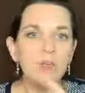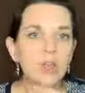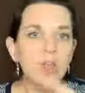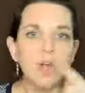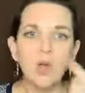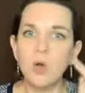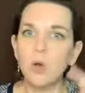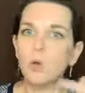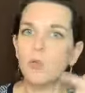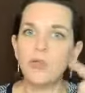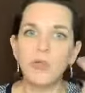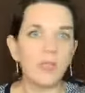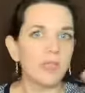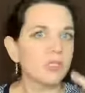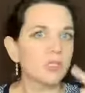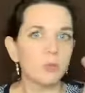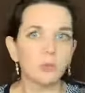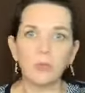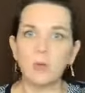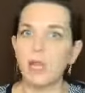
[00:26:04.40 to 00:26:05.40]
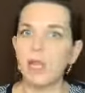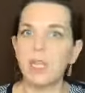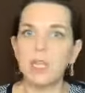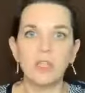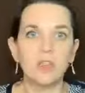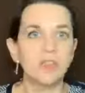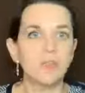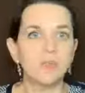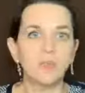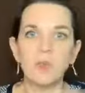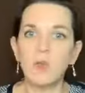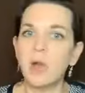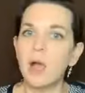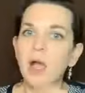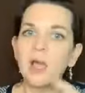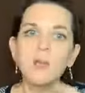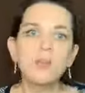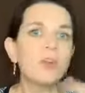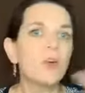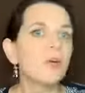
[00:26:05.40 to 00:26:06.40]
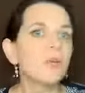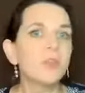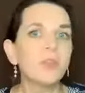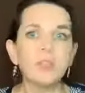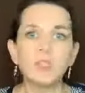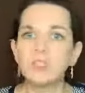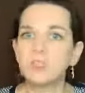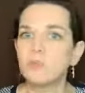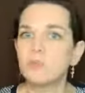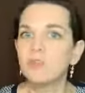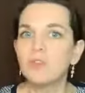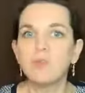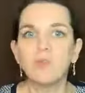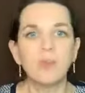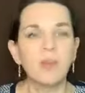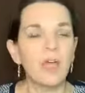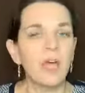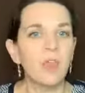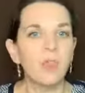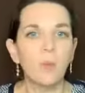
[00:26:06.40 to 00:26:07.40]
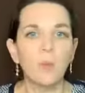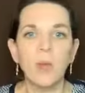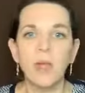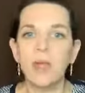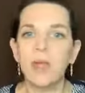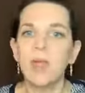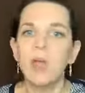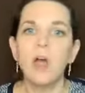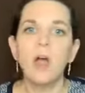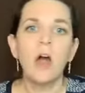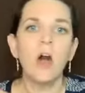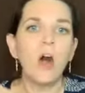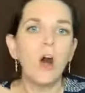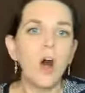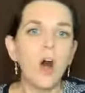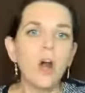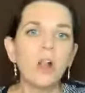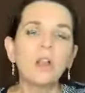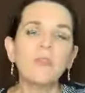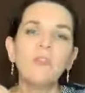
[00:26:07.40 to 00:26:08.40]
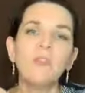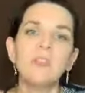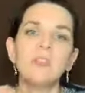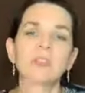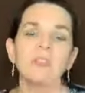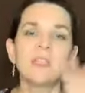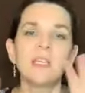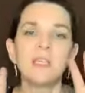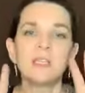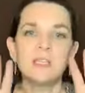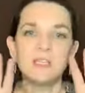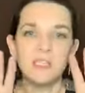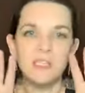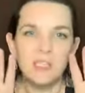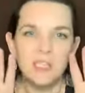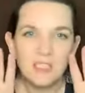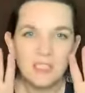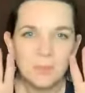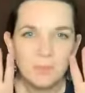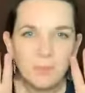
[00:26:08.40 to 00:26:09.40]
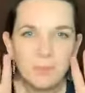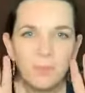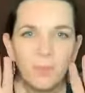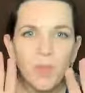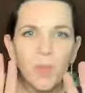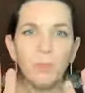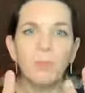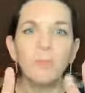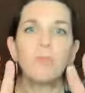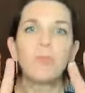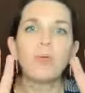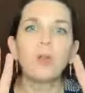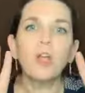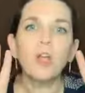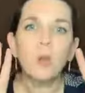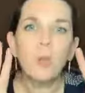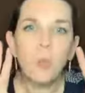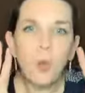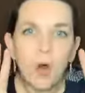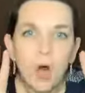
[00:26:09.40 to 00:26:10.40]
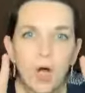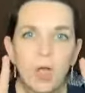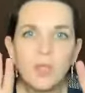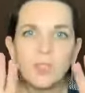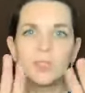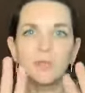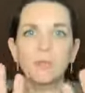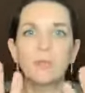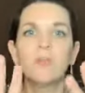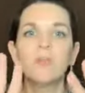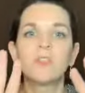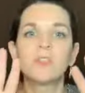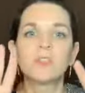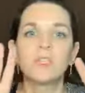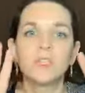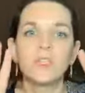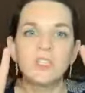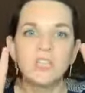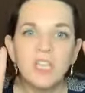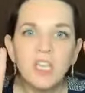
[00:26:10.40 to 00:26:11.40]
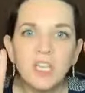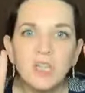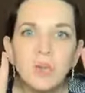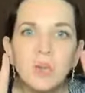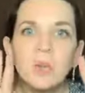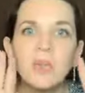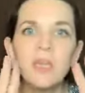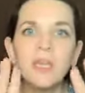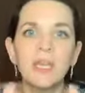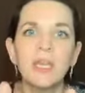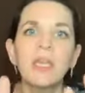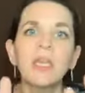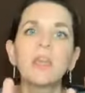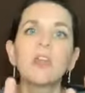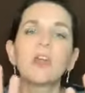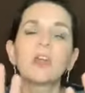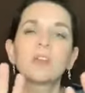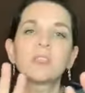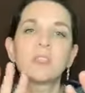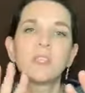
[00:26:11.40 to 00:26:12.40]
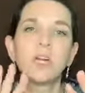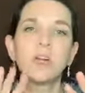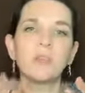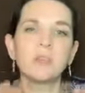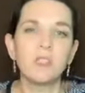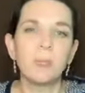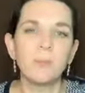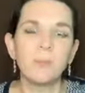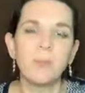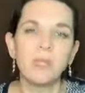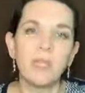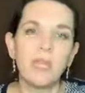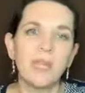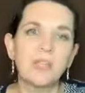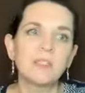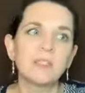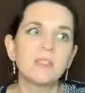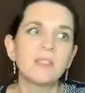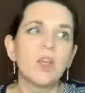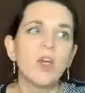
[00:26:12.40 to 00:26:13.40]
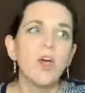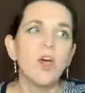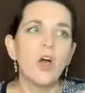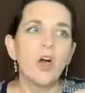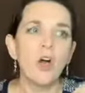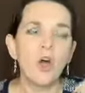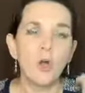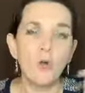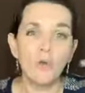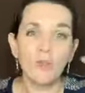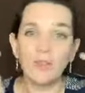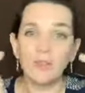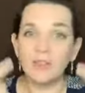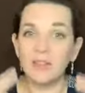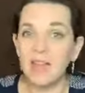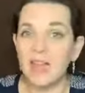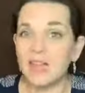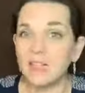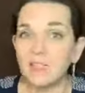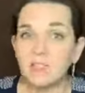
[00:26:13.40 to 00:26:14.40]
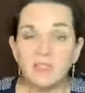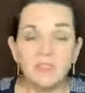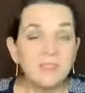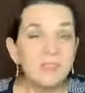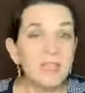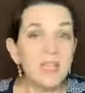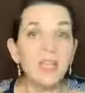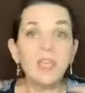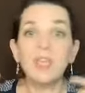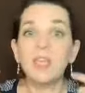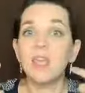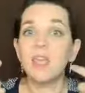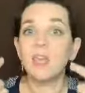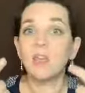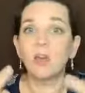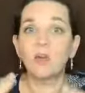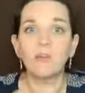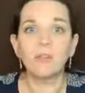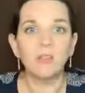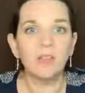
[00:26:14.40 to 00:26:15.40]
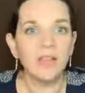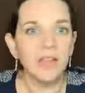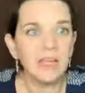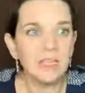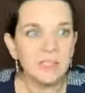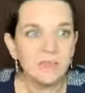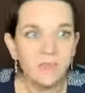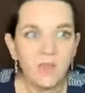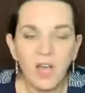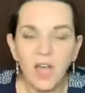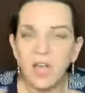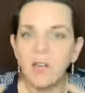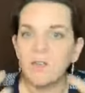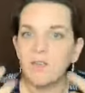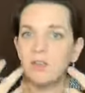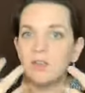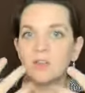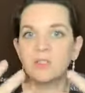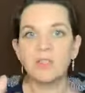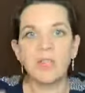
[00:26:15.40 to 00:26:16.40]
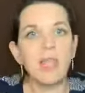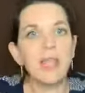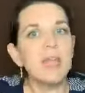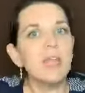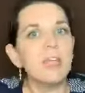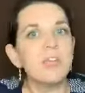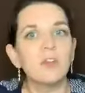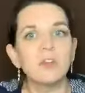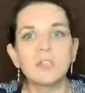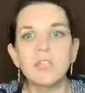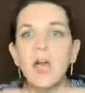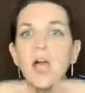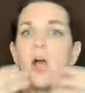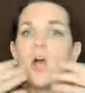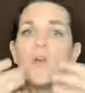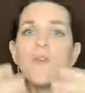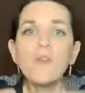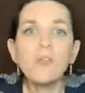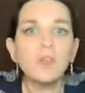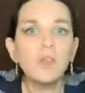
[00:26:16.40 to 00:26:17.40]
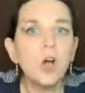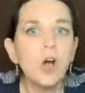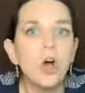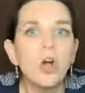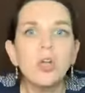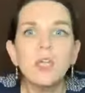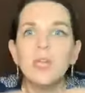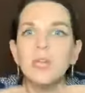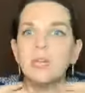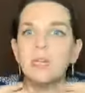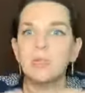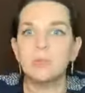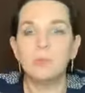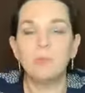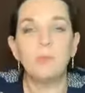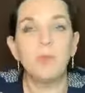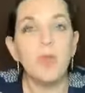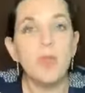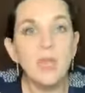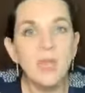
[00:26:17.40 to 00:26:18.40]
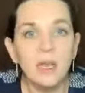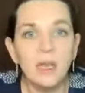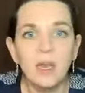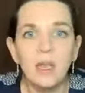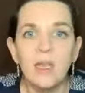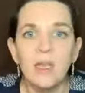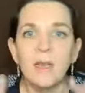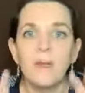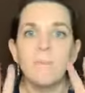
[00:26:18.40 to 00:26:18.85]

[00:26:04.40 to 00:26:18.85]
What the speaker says: know things are breaking through. I know things are moving out of the way. All of these things, these brick walls that we've just continually hit ourselves up against over the last decade, over the last 5 years, 8 years, however long it has been,